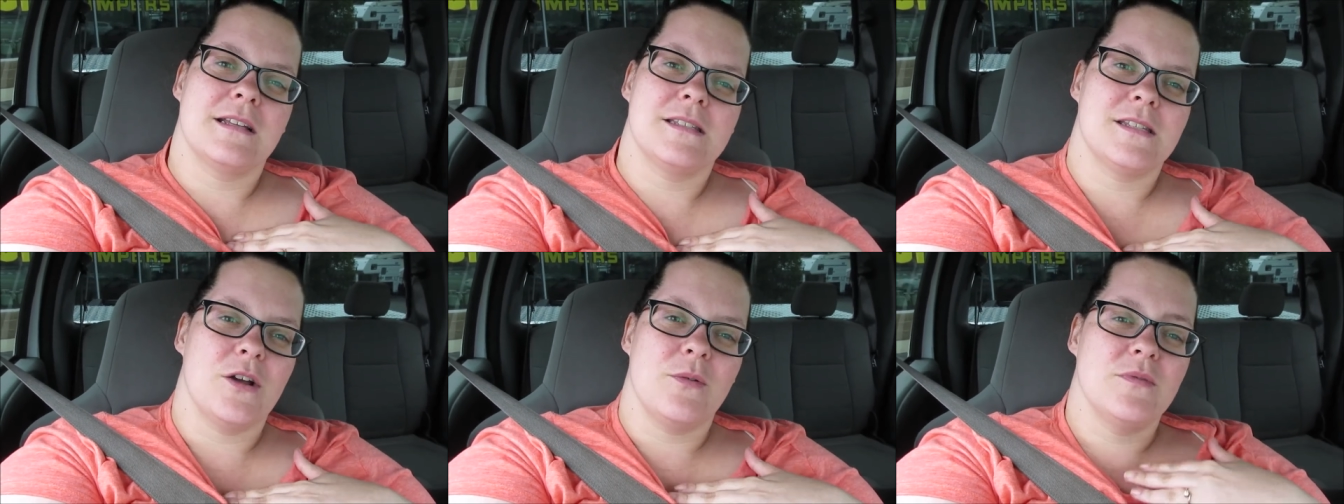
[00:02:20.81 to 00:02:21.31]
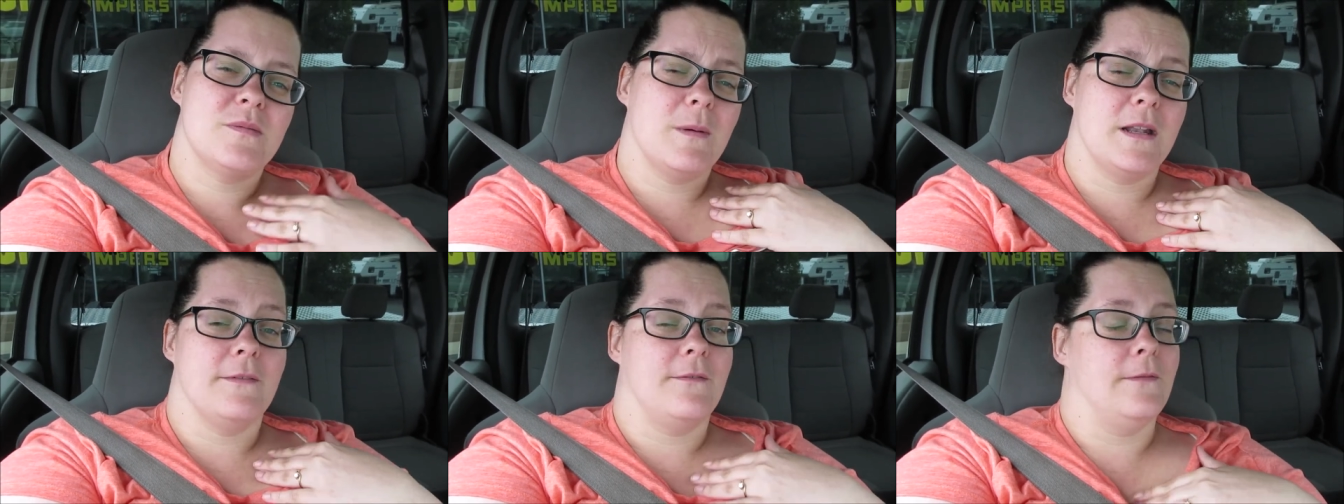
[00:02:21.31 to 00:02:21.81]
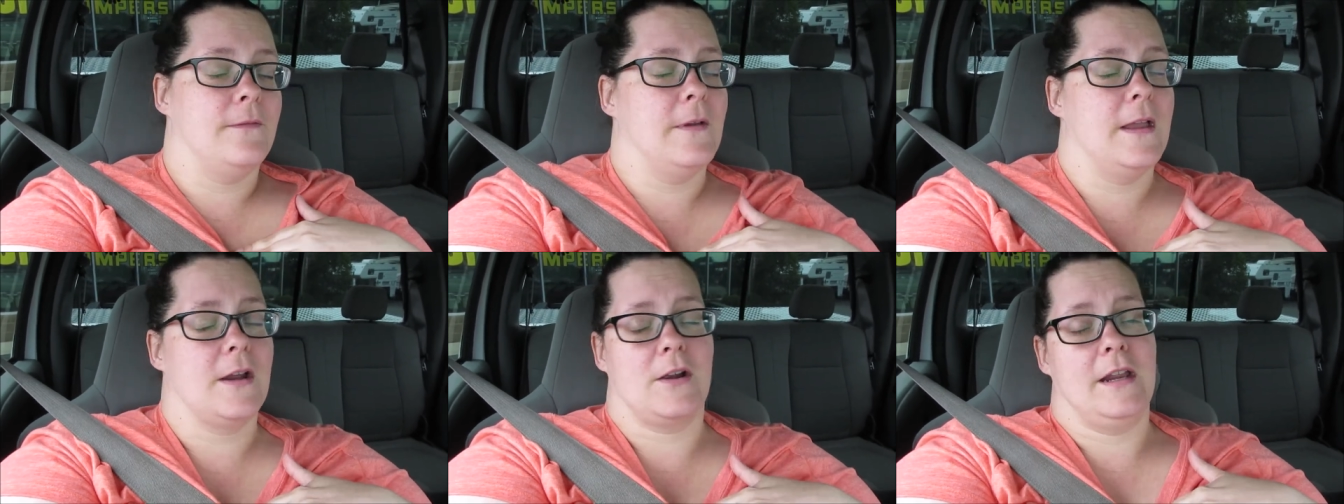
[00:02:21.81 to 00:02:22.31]
So it's been a
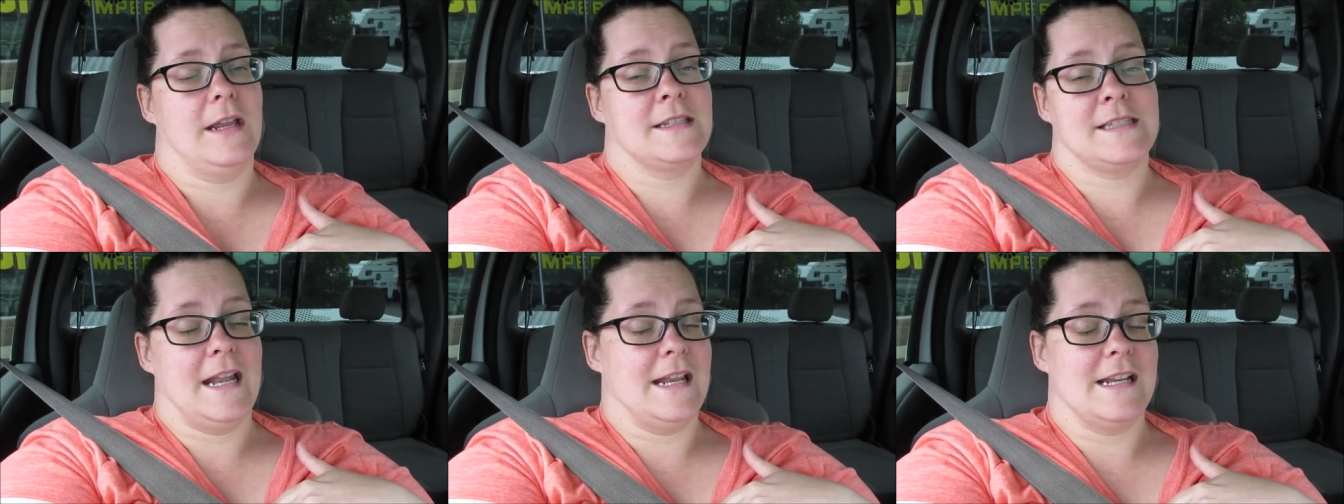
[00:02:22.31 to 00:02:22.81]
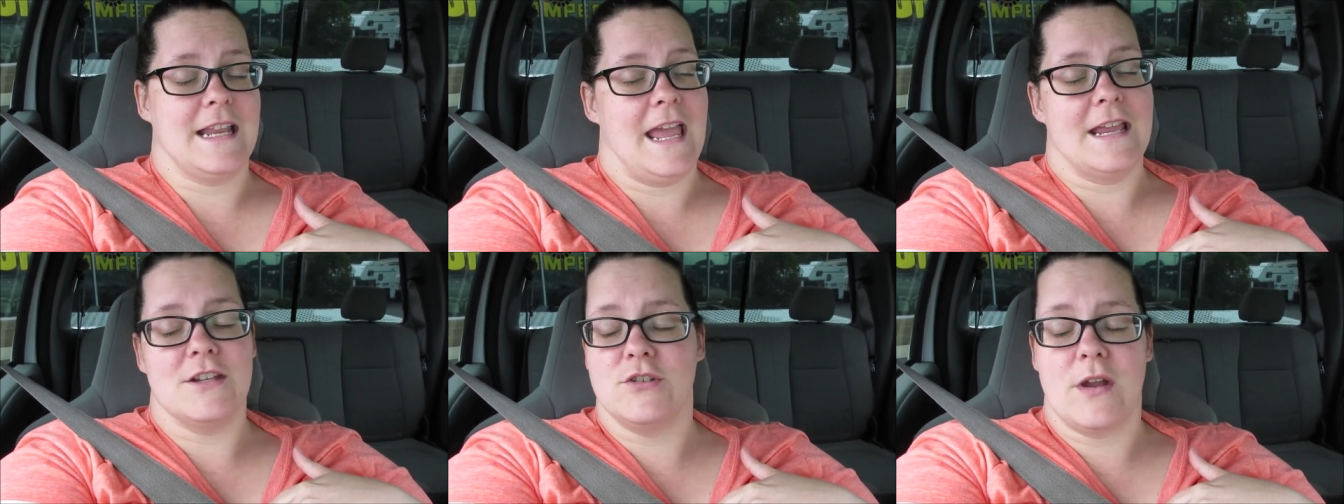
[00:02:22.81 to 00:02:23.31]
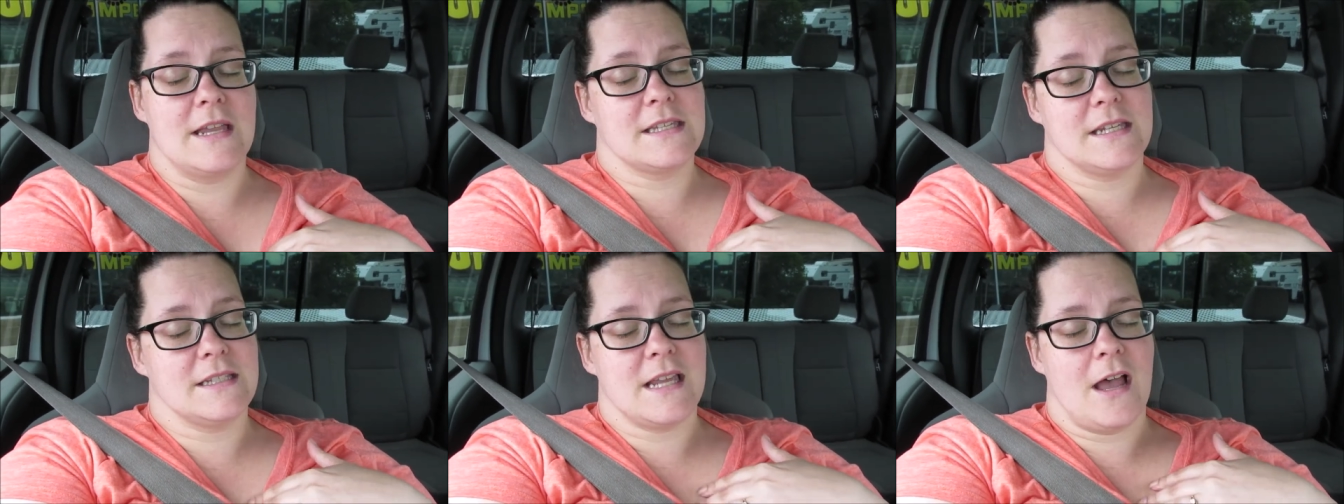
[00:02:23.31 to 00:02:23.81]
very exciting day, as you
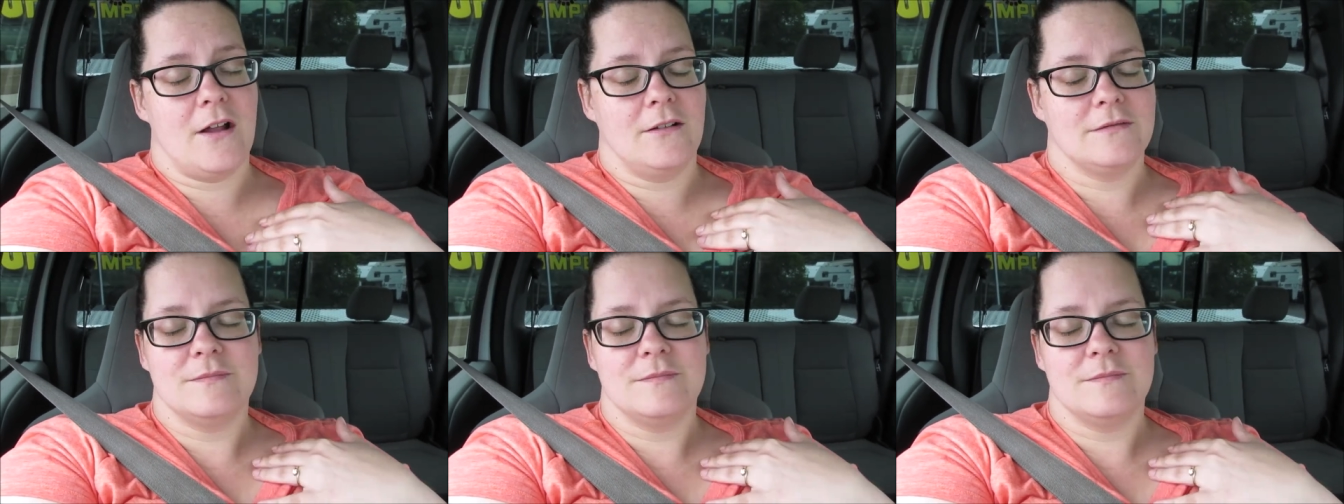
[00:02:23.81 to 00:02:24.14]
guys can tell.